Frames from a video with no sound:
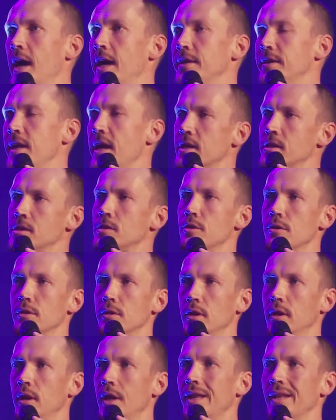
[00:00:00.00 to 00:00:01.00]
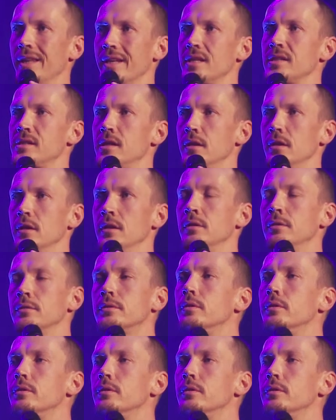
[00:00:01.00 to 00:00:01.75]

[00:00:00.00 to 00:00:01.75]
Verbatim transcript: and external elixir